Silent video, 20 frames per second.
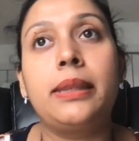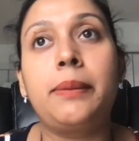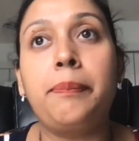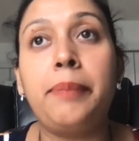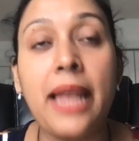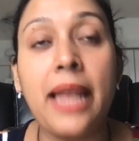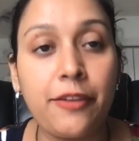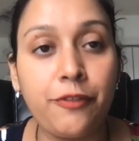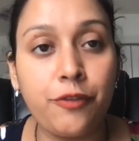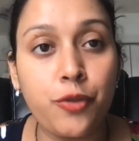
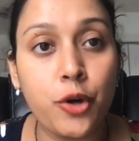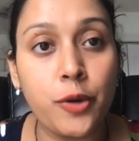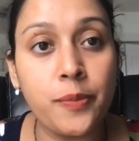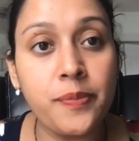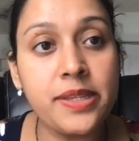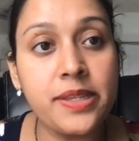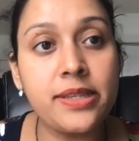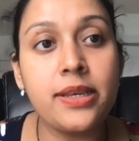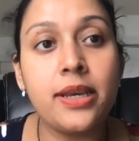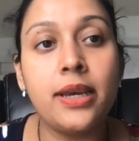
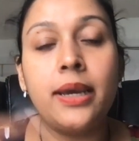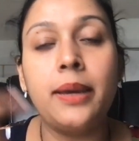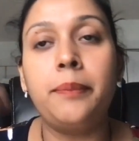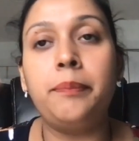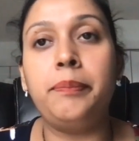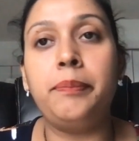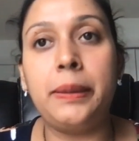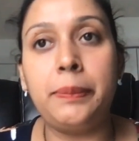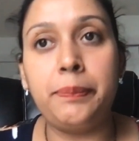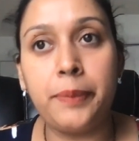platforms,
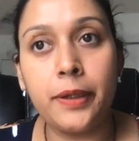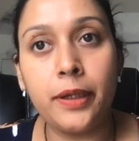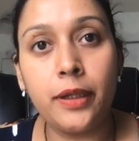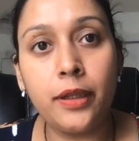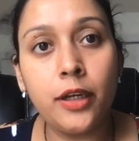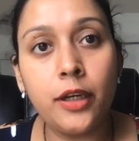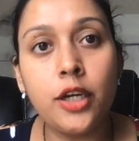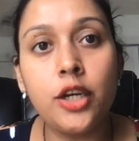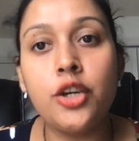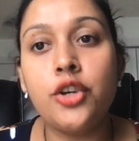
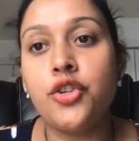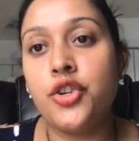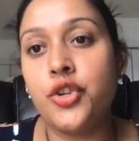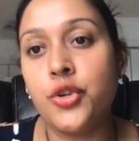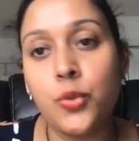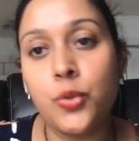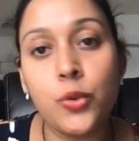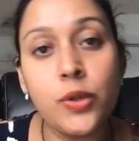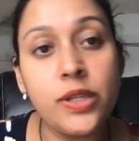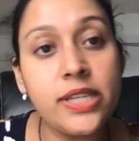people,
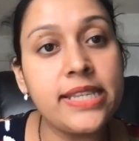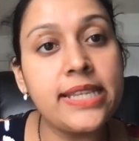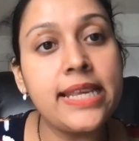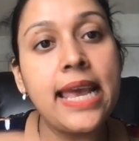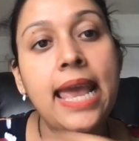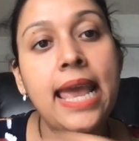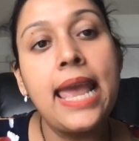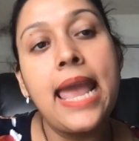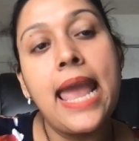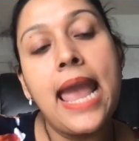tools,
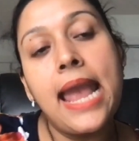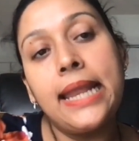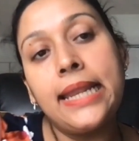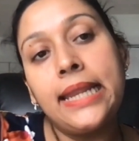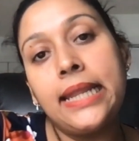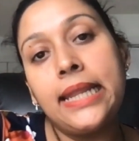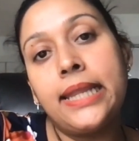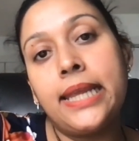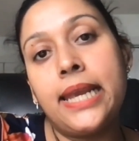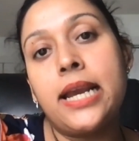
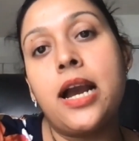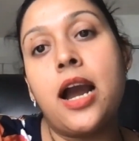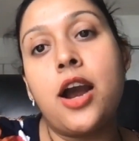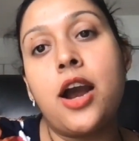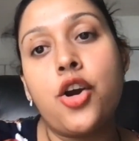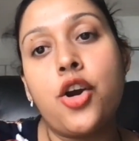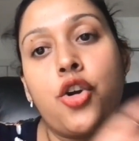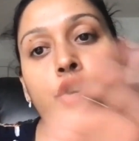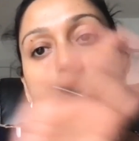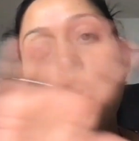anything
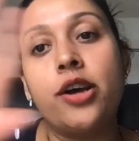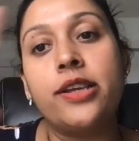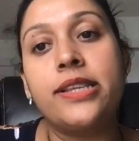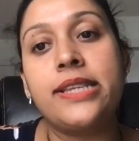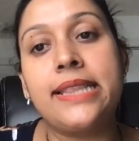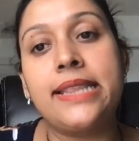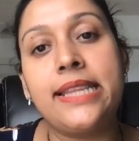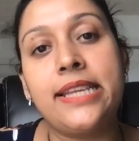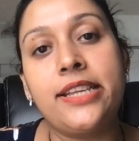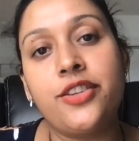across
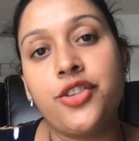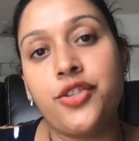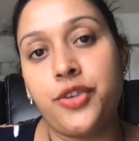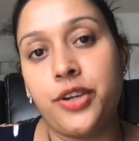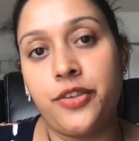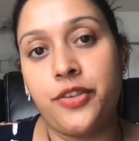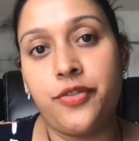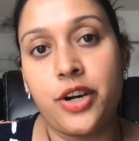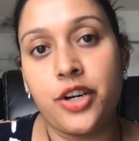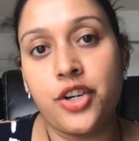these three
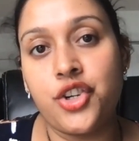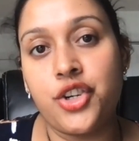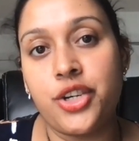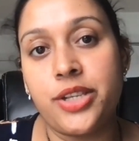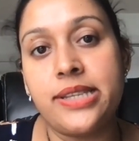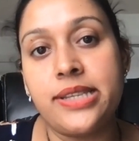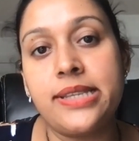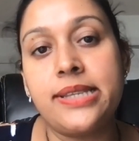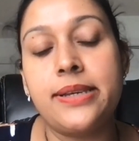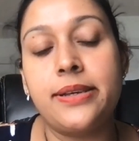
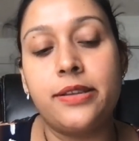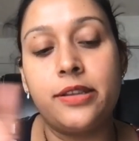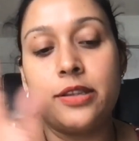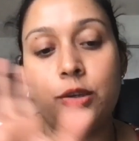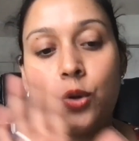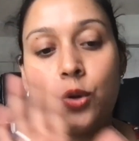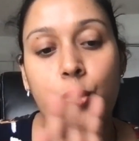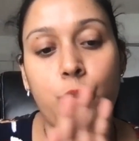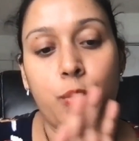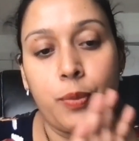functions?
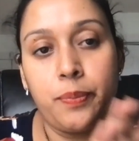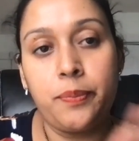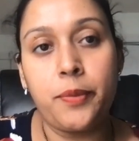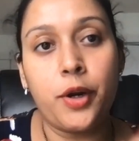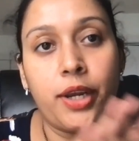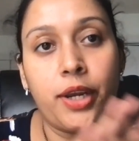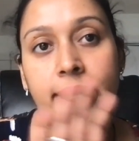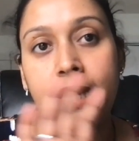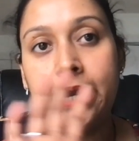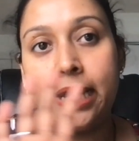So,
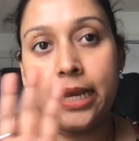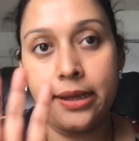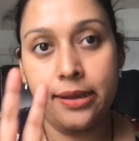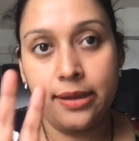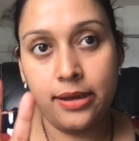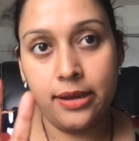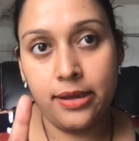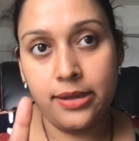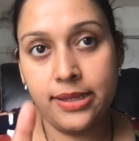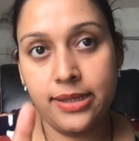marketing,
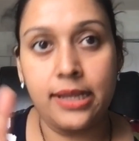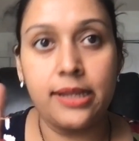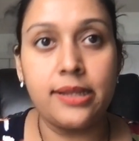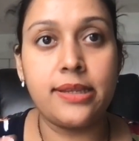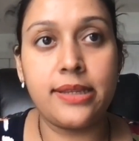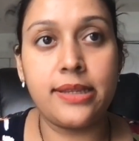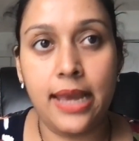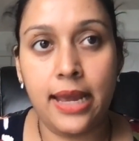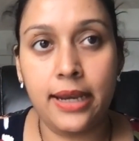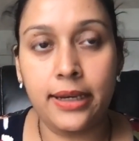
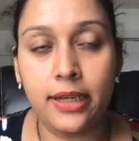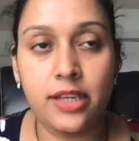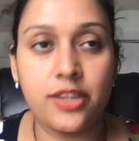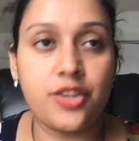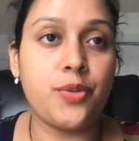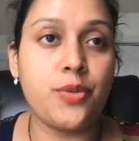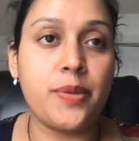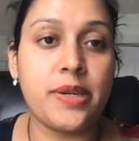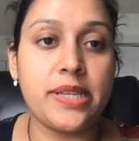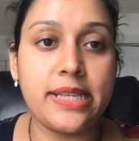sales, and
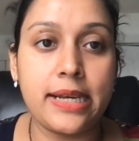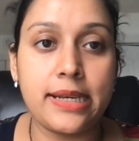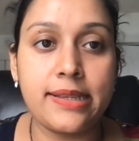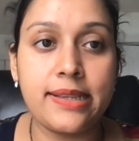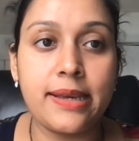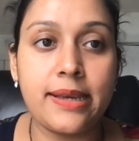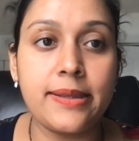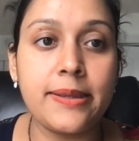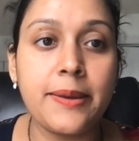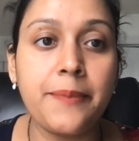customer
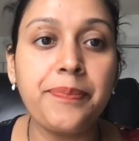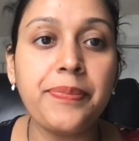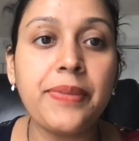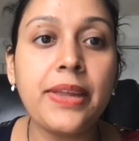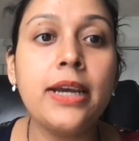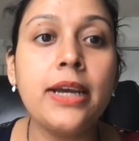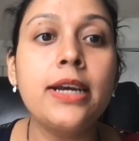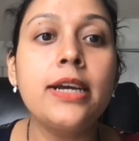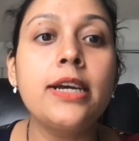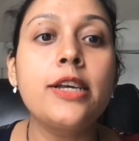success.
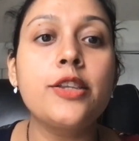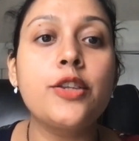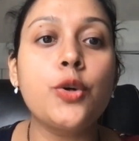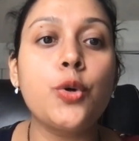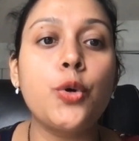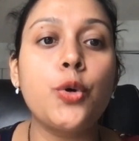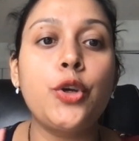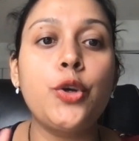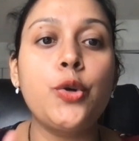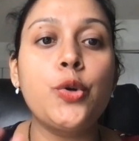
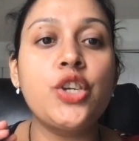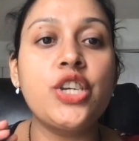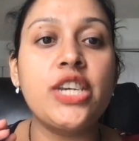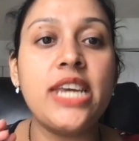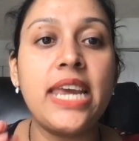So, you